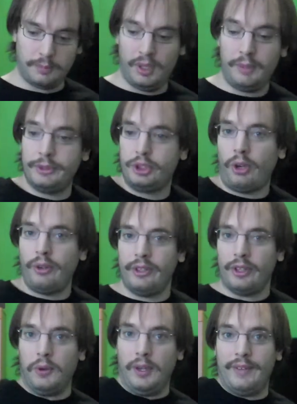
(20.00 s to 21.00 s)
But majority,
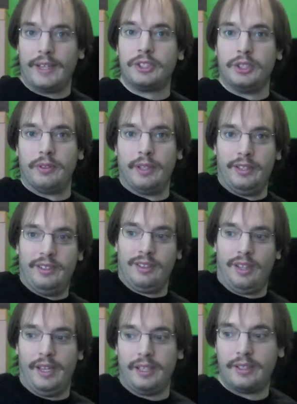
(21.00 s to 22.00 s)
though, I've actually really did
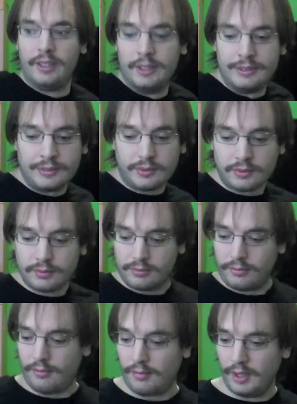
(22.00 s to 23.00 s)
like.
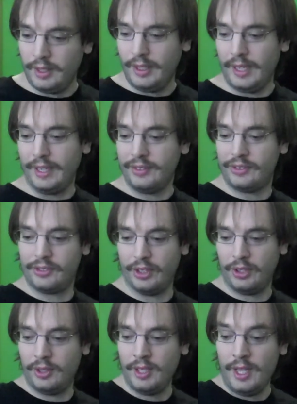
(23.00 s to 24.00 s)
And
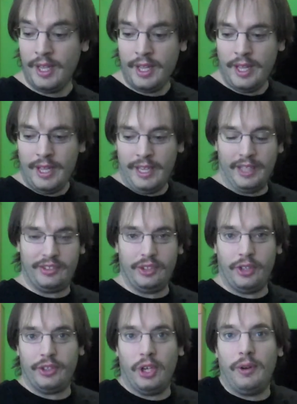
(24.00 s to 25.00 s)
so, as
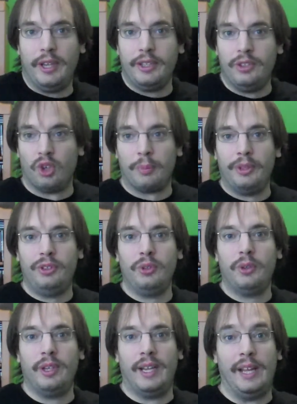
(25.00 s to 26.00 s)
you all know, I normally
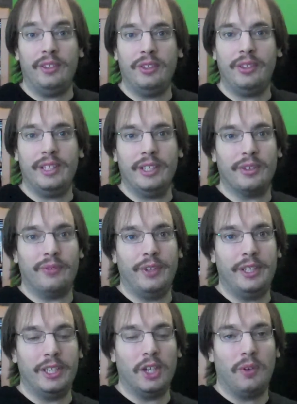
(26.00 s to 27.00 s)
do an end of the year
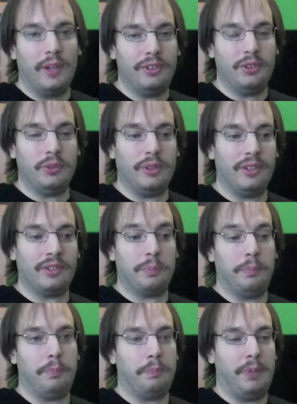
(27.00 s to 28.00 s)
video. I do this
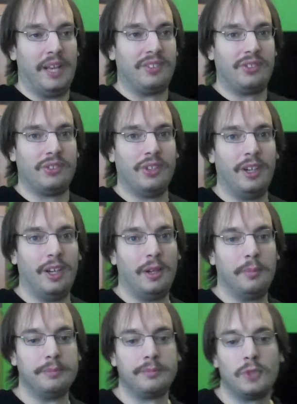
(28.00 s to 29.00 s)
best
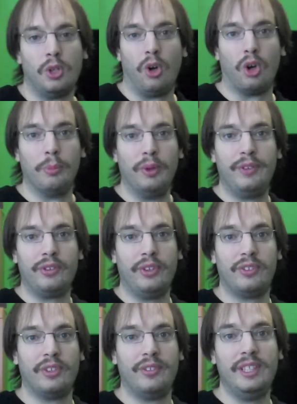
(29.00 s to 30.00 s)
horror movies
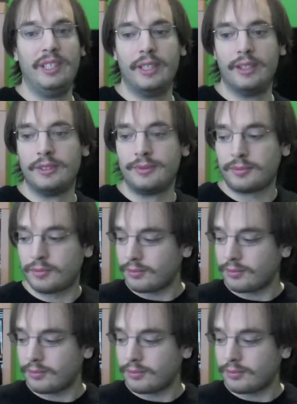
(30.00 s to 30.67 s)
list of the year.